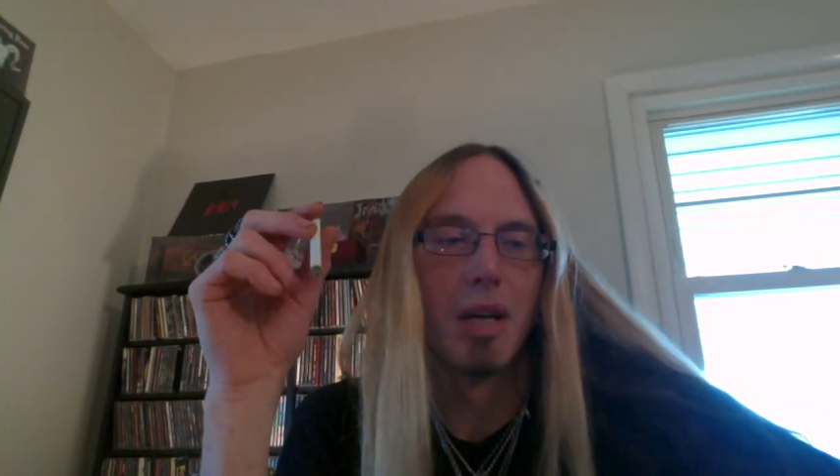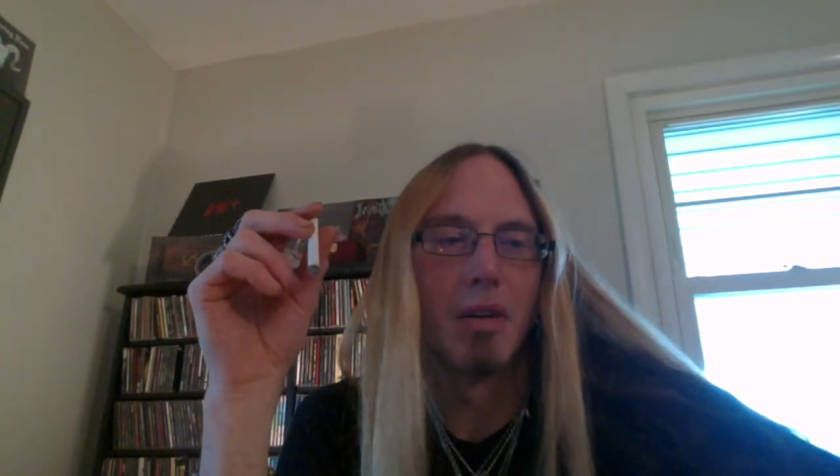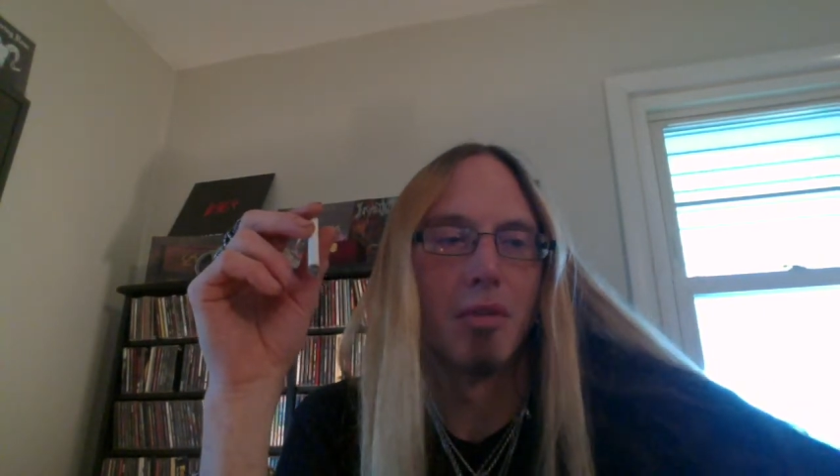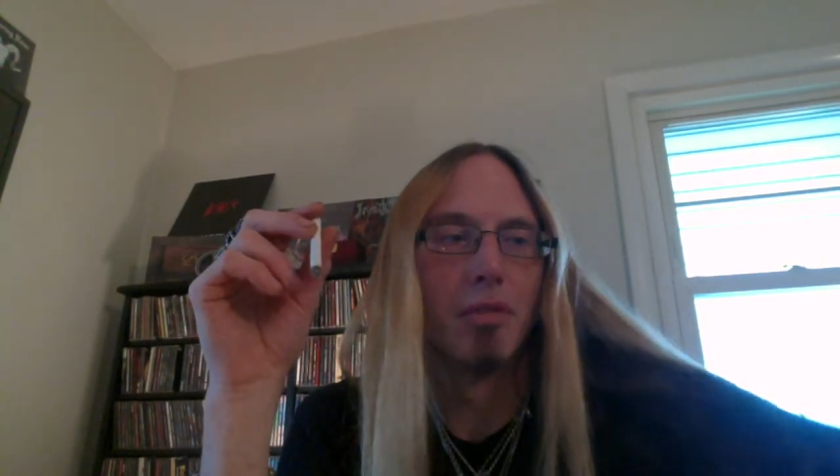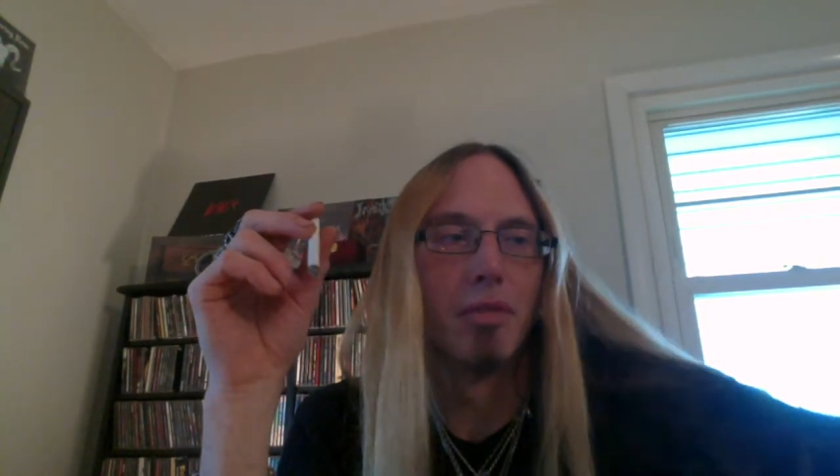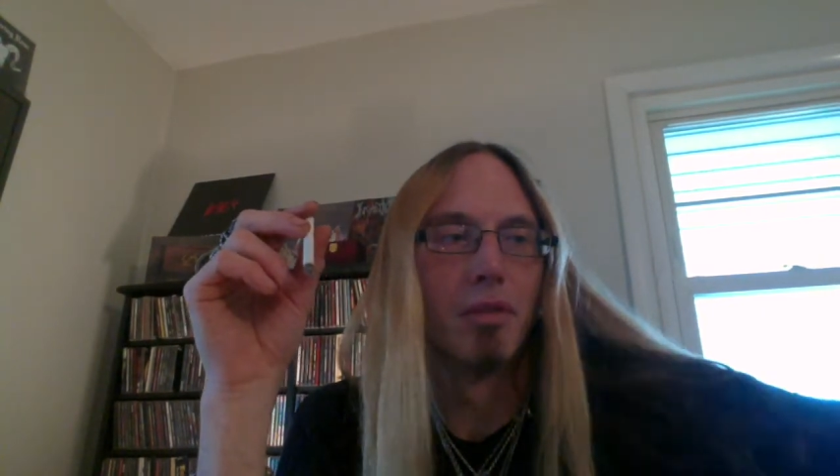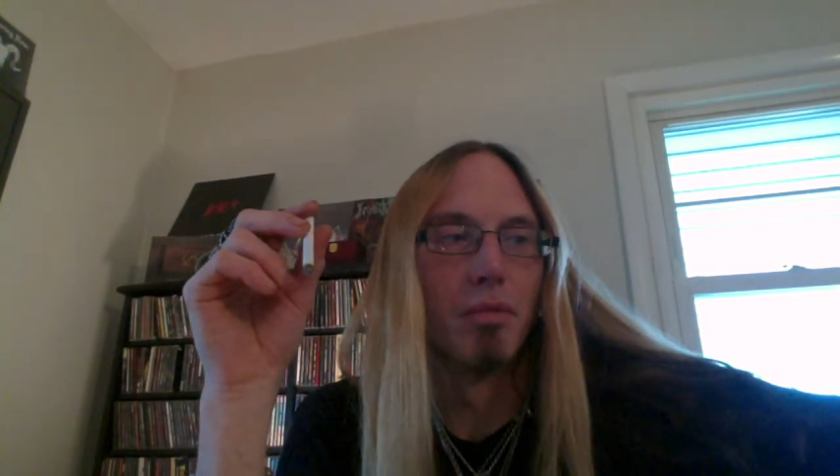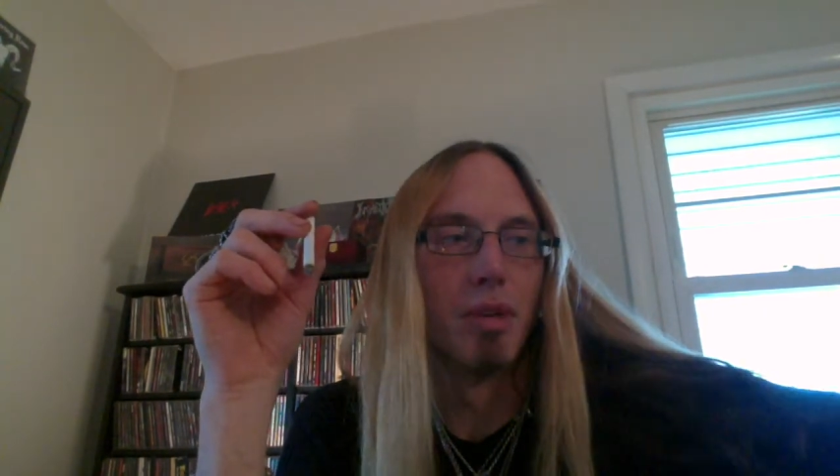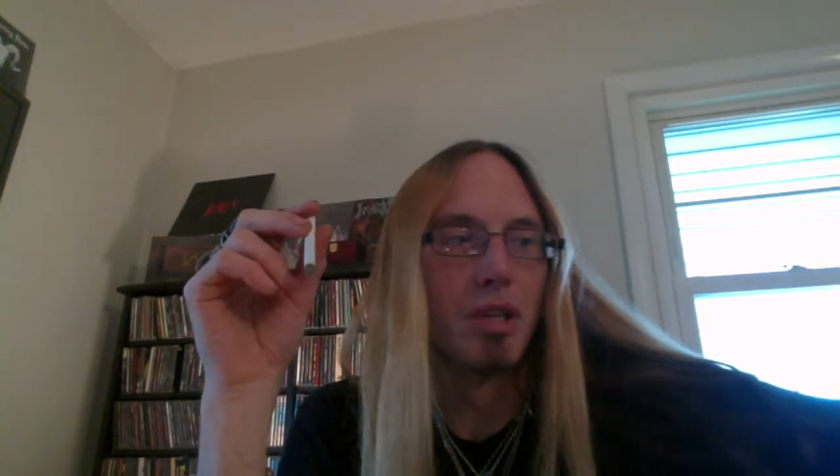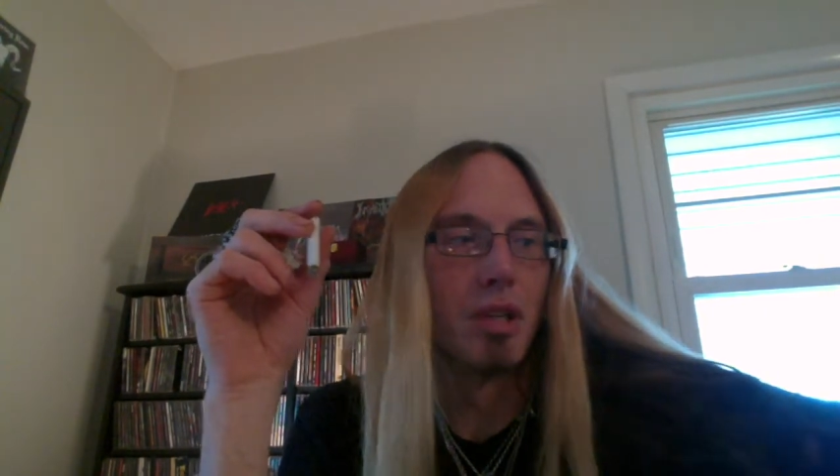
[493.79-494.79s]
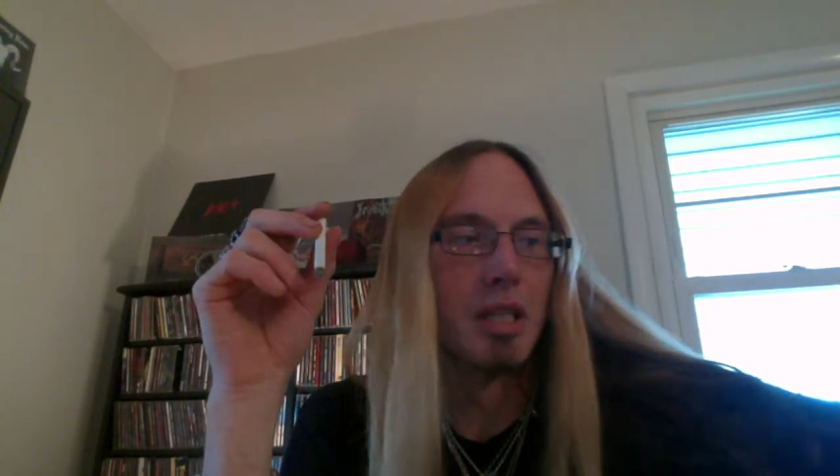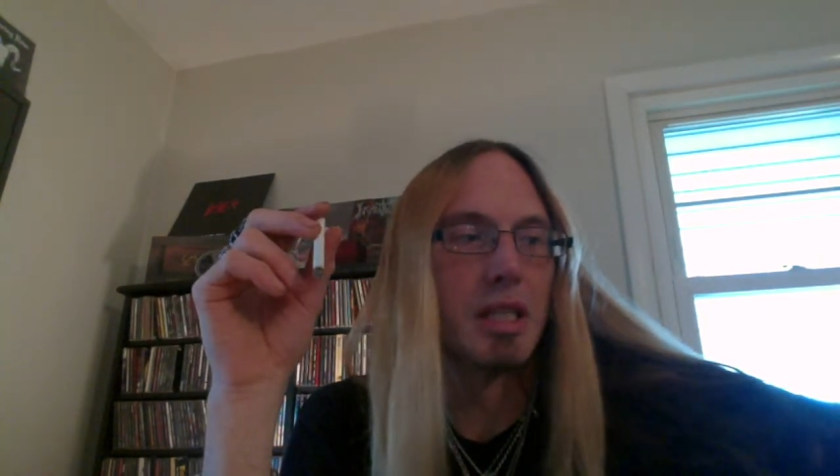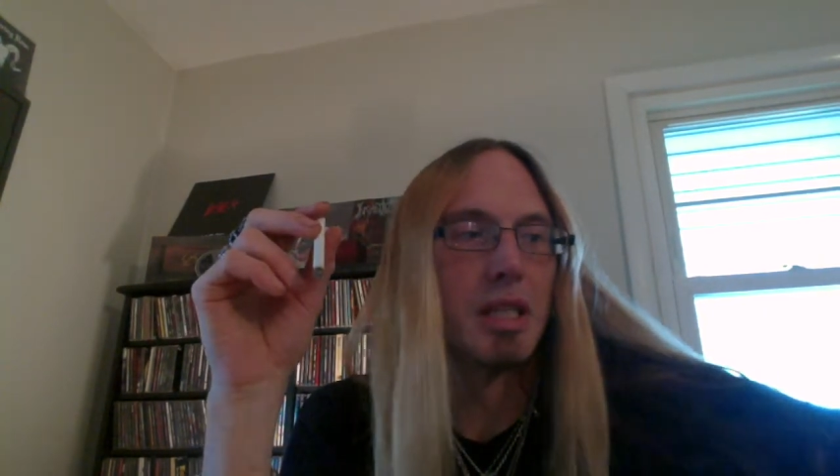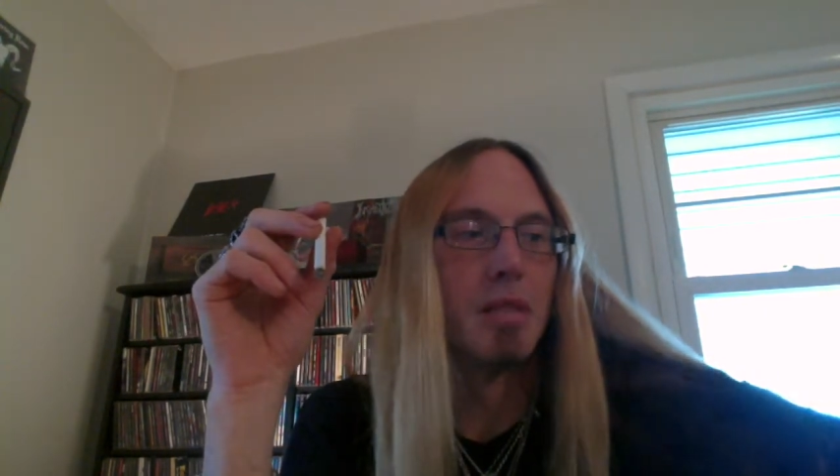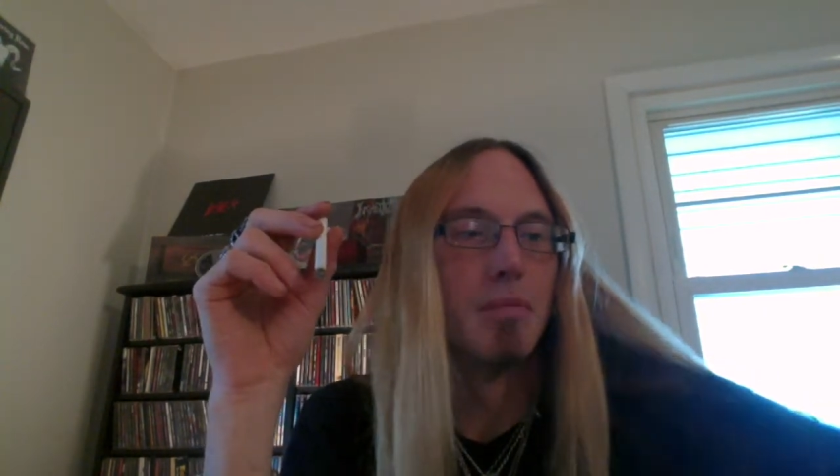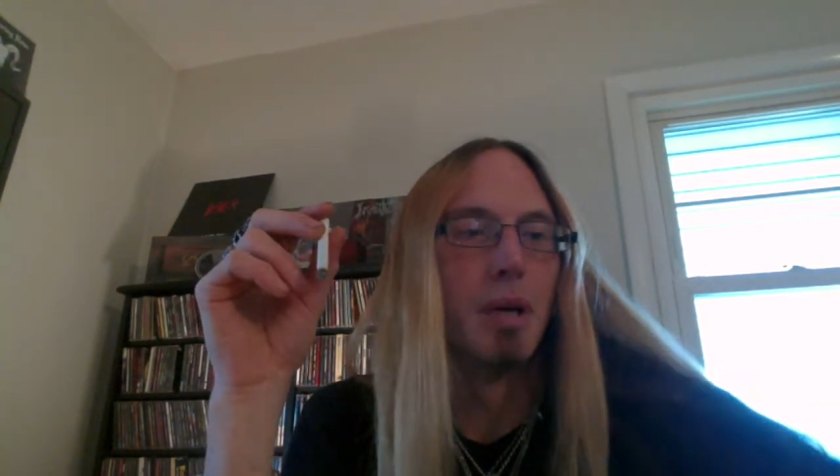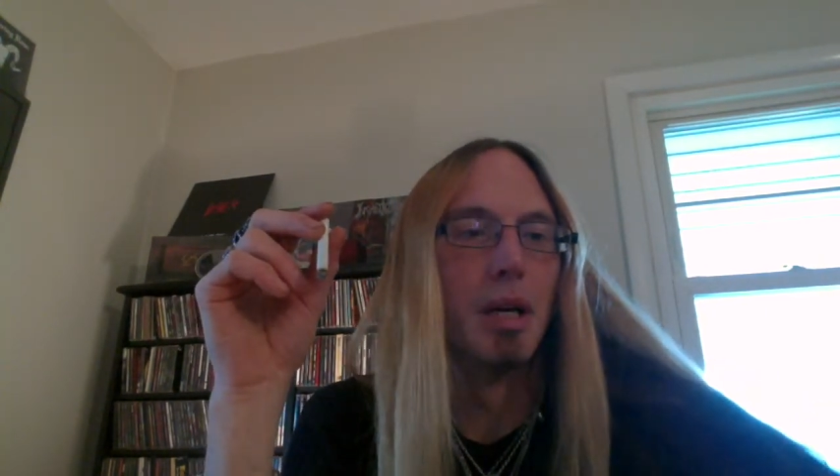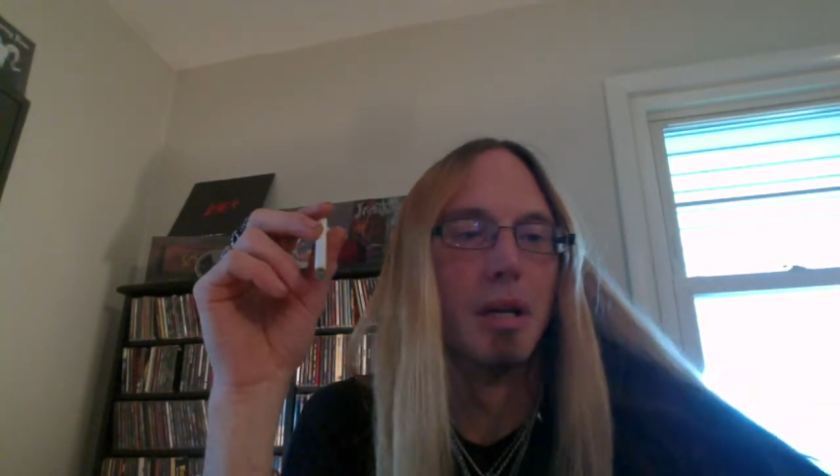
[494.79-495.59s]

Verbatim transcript: I don't know if it originally did, but